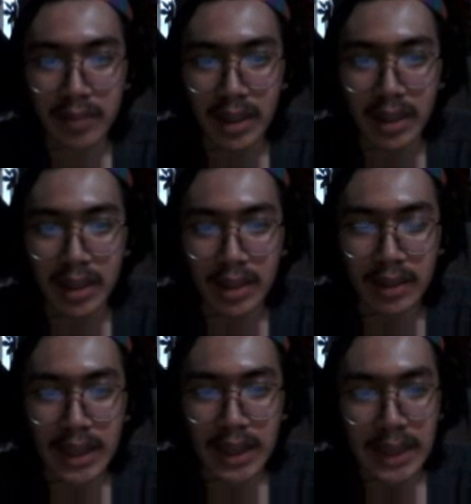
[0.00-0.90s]
and
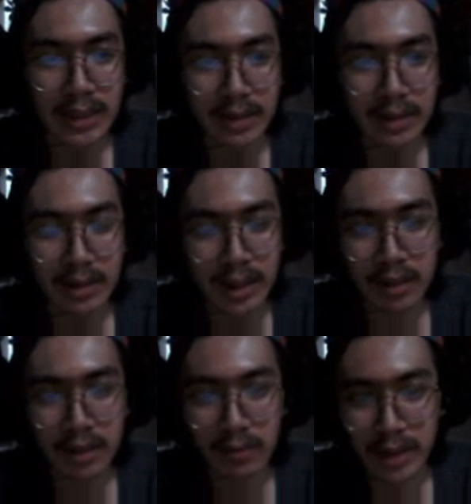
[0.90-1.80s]

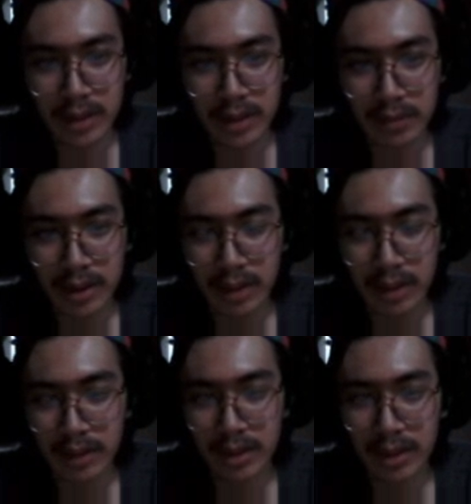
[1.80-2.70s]
tick once for
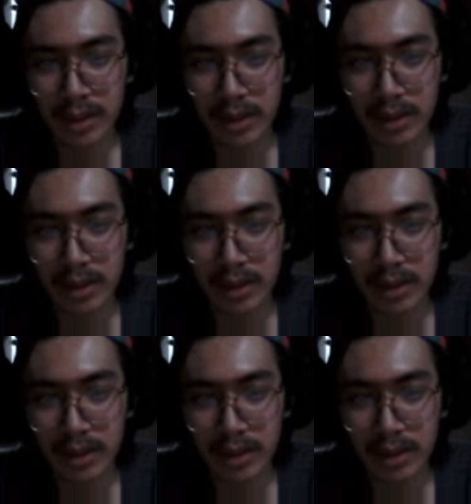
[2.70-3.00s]
our